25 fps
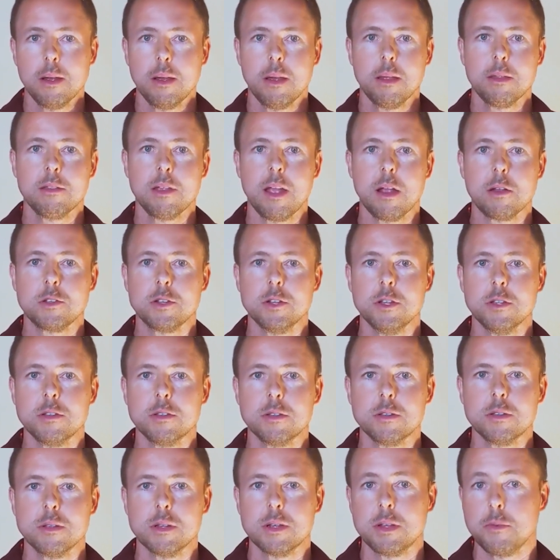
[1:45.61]
such
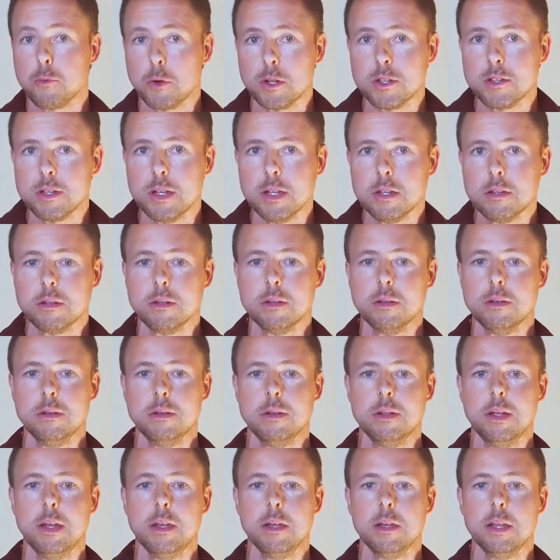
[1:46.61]
as differentiation
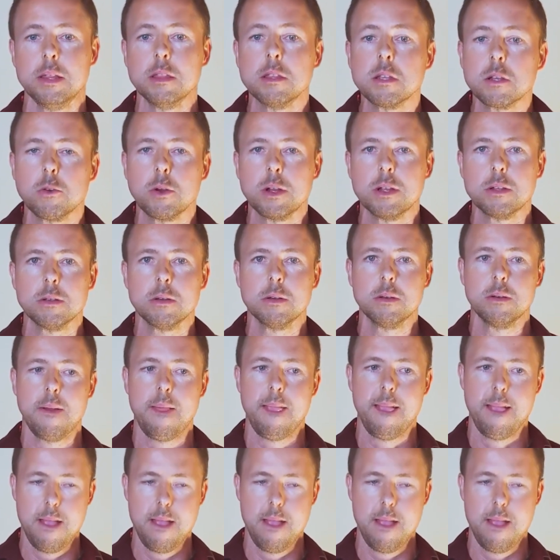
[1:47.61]
and integration,